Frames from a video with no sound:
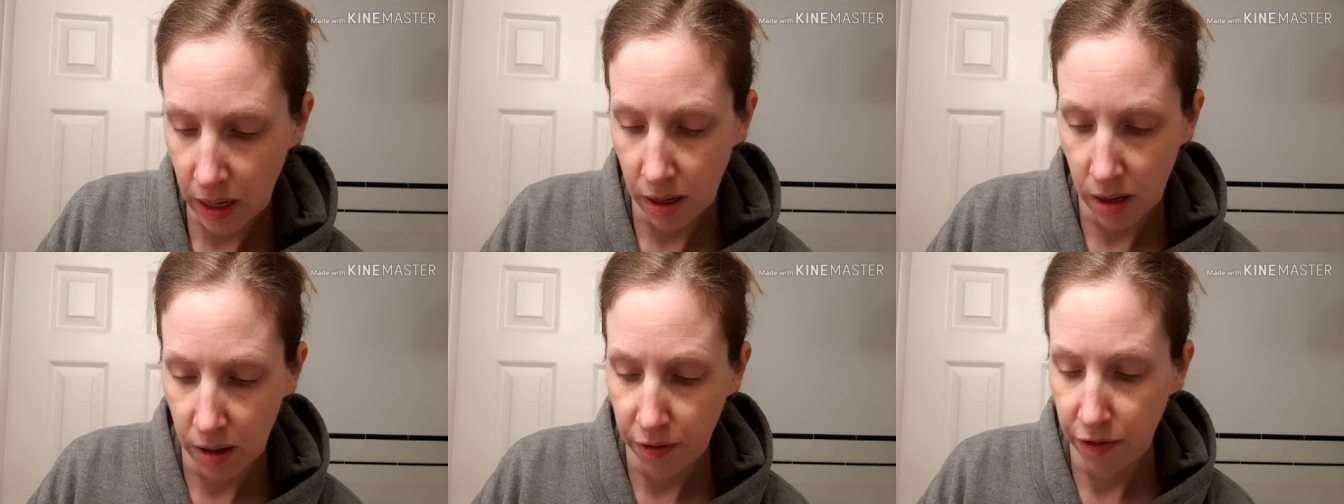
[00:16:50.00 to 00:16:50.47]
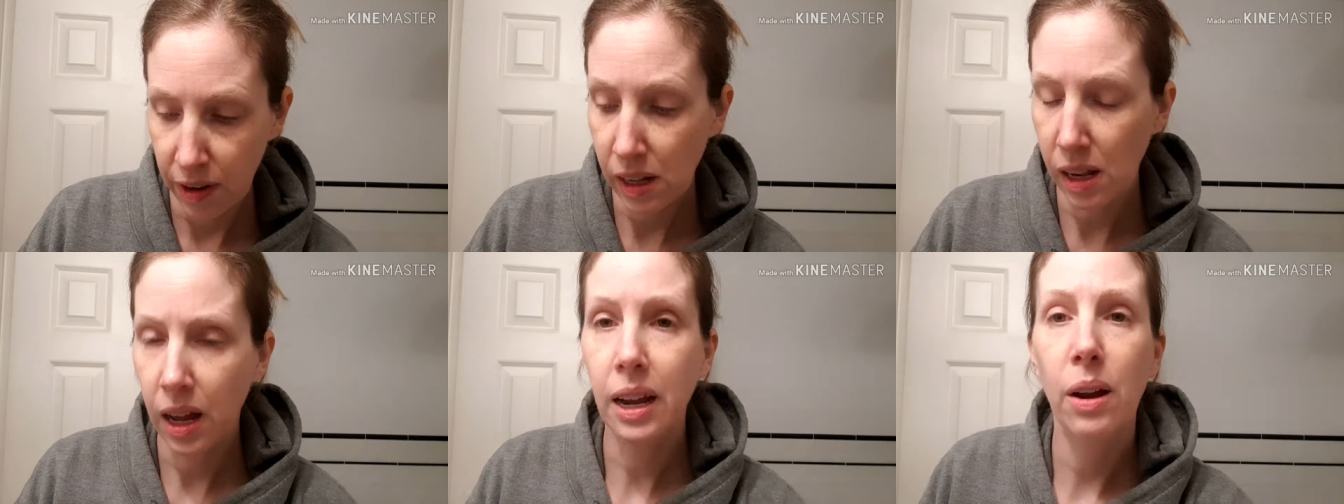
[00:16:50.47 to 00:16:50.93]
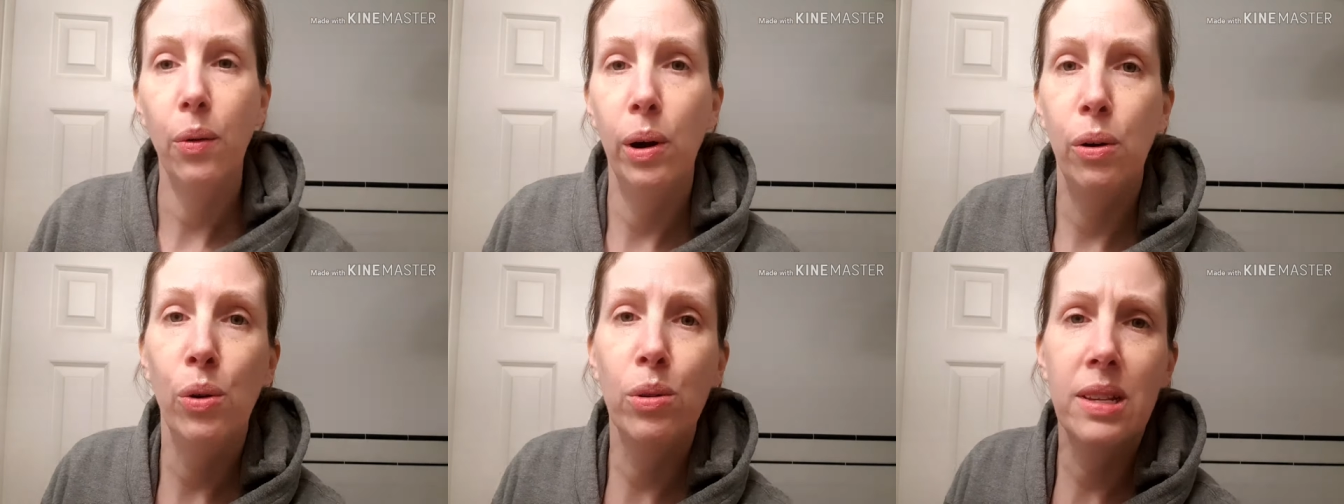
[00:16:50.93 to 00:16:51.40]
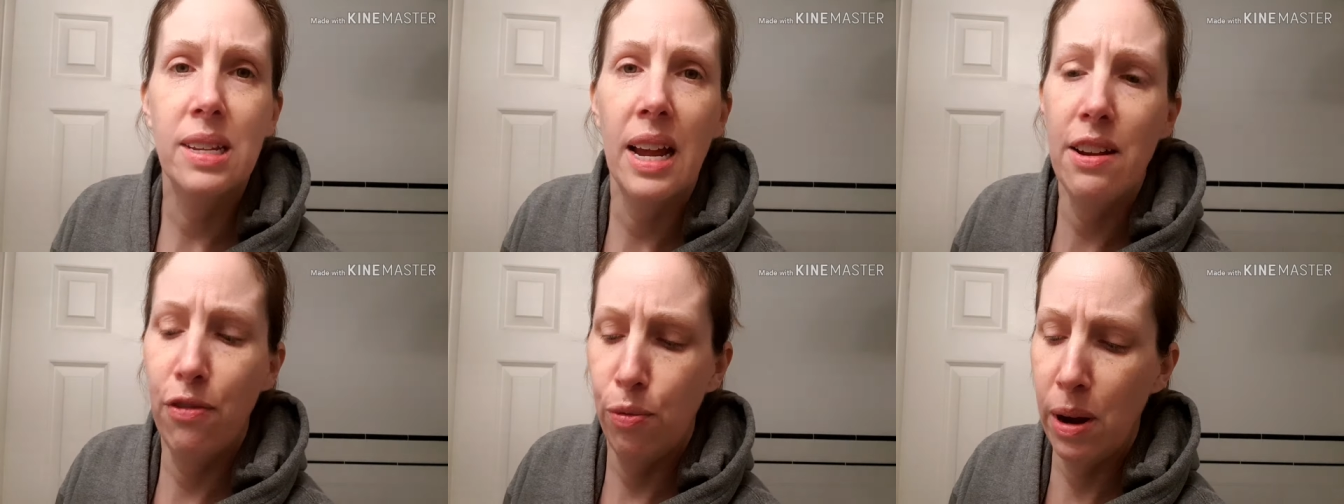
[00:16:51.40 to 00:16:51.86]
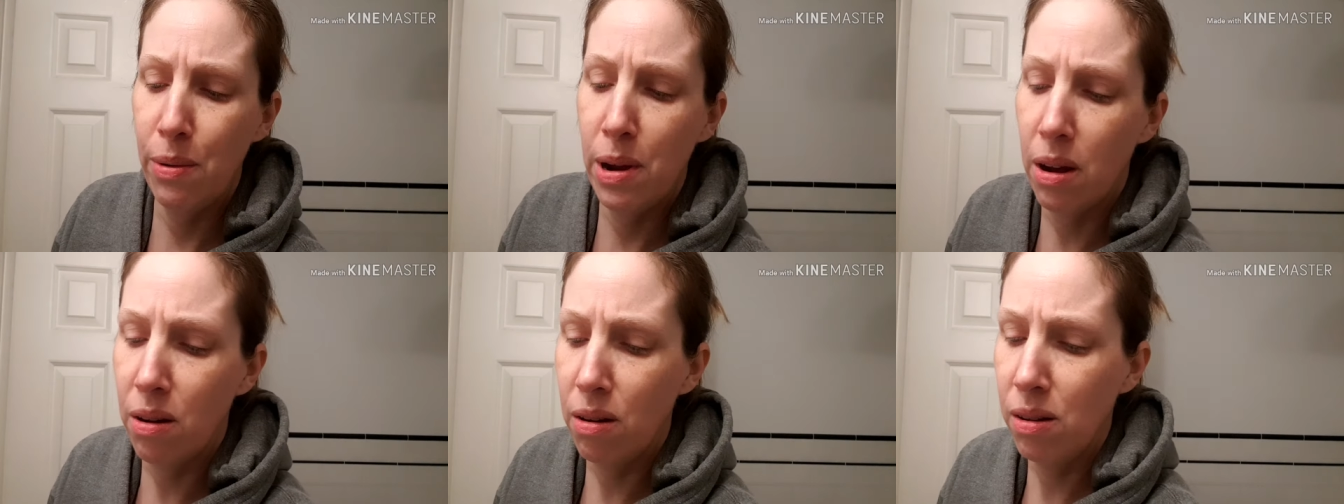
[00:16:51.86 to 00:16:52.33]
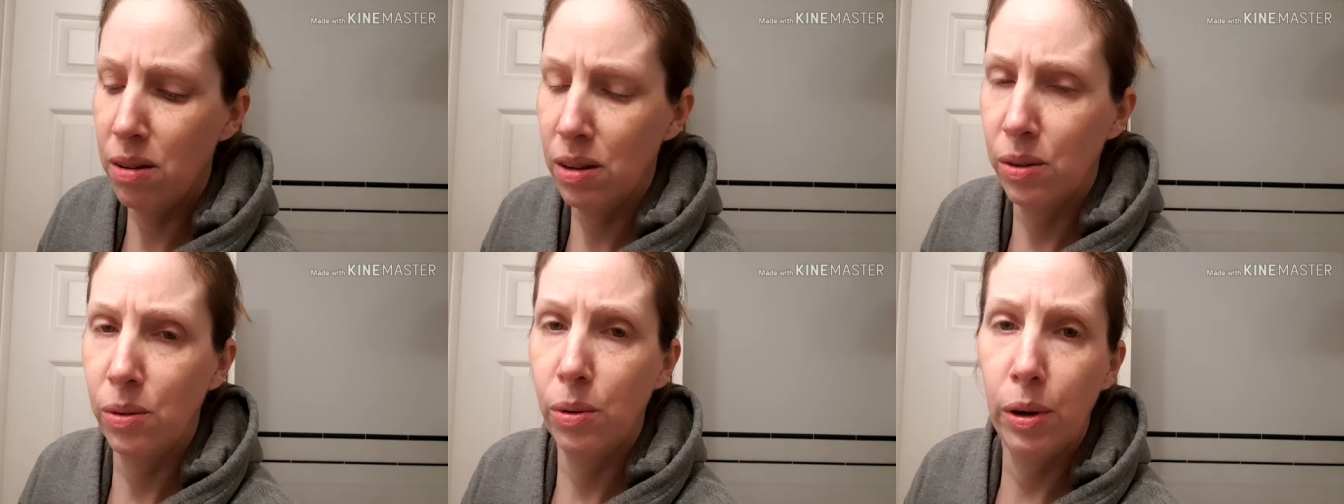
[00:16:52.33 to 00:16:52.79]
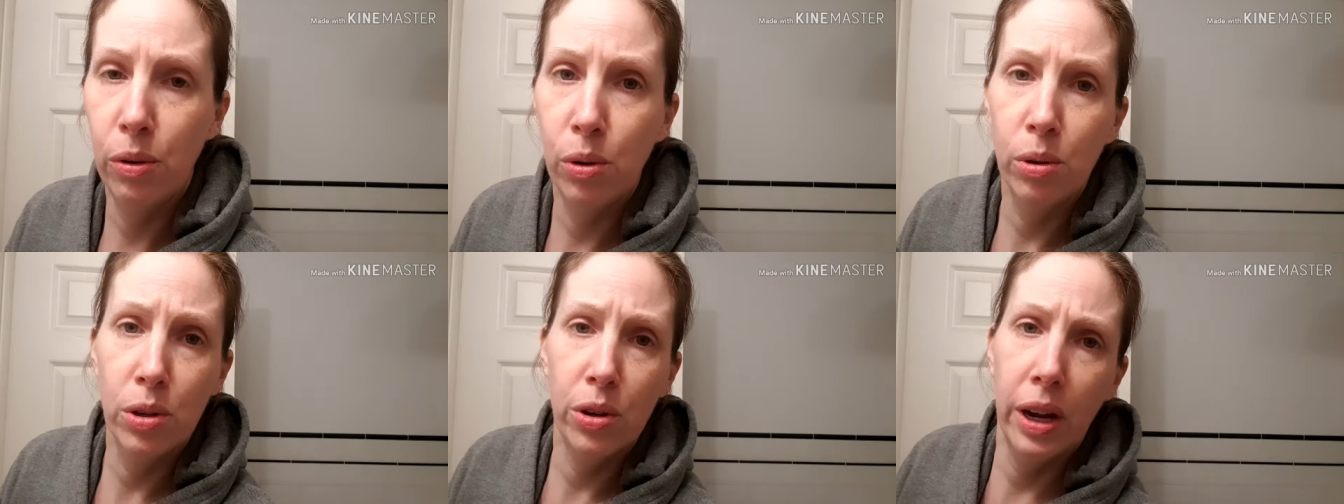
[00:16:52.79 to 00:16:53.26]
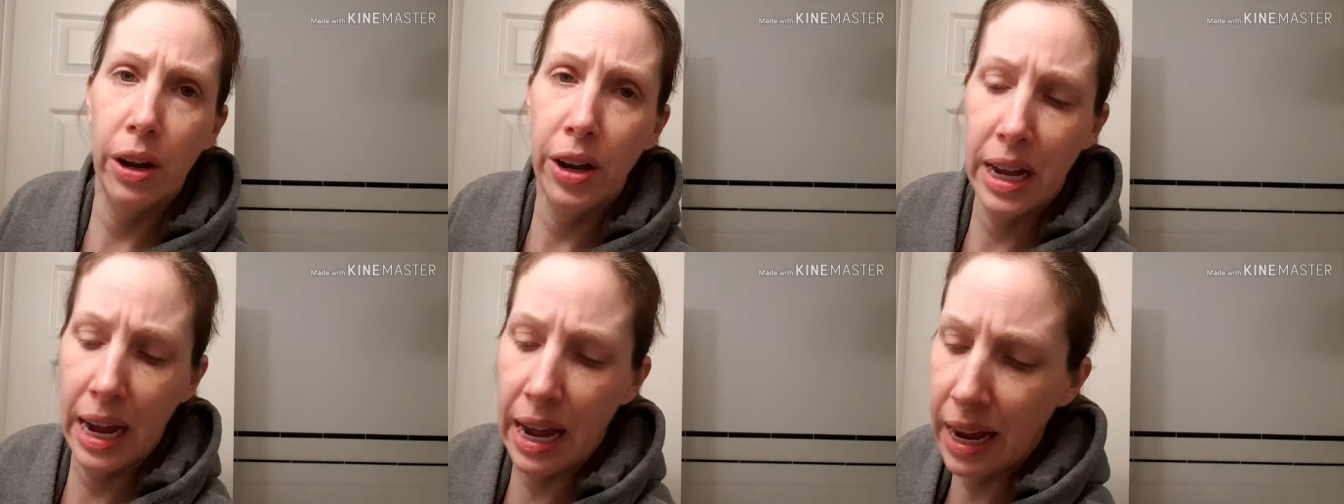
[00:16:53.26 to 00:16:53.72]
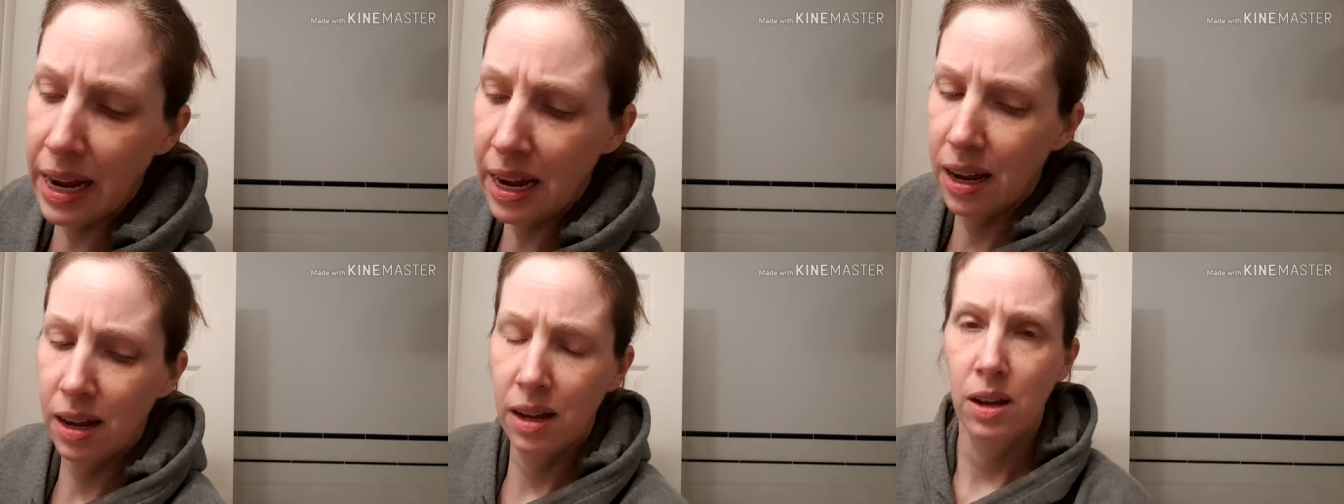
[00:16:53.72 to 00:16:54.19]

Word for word: And I feel like we're all safe where we are. We're all doing okay.